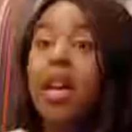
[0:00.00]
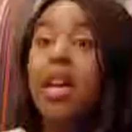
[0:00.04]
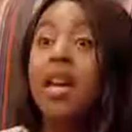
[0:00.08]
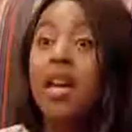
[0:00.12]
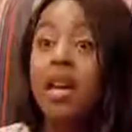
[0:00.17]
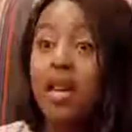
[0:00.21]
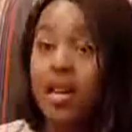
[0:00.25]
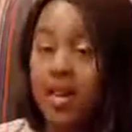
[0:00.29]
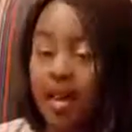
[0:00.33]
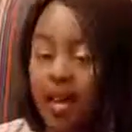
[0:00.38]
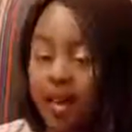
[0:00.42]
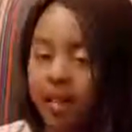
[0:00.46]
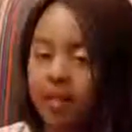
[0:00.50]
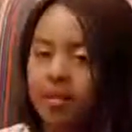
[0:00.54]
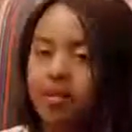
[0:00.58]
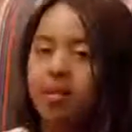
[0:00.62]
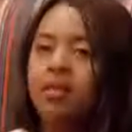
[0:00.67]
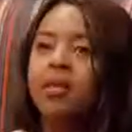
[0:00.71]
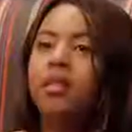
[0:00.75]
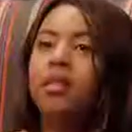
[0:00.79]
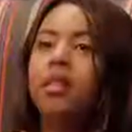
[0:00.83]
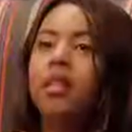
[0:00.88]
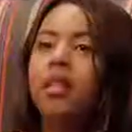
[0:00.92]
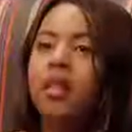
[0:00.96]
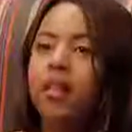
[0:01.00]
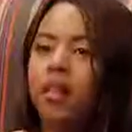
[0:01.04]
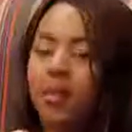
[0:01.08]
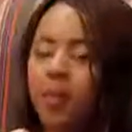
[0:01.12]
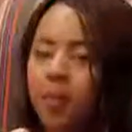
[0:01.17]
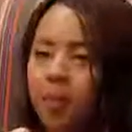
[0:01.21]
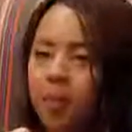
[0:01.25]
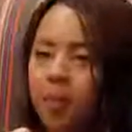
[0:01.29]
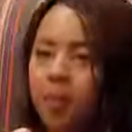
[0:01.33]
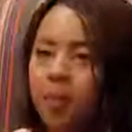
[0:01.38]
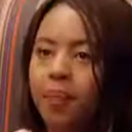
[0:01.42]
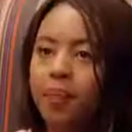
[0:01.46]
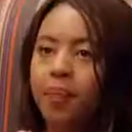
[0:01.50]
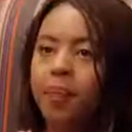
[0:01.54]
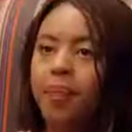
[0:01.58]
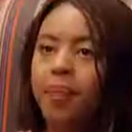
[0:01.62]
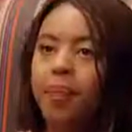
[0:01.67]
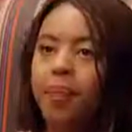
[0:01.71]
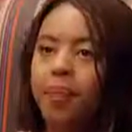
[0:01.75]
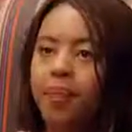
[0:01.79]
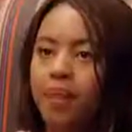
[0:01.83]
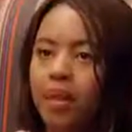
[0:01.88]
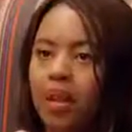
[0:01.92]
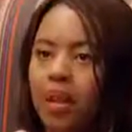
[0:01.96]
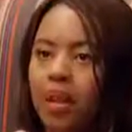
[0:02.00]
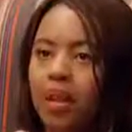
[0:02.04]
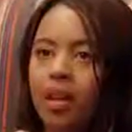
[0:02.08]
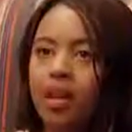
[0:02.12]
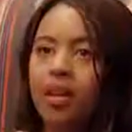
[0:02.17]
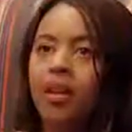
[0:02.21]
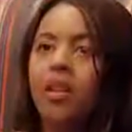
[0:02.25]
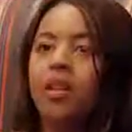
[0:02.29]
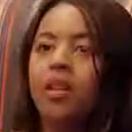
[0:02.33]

it's to to grow your apps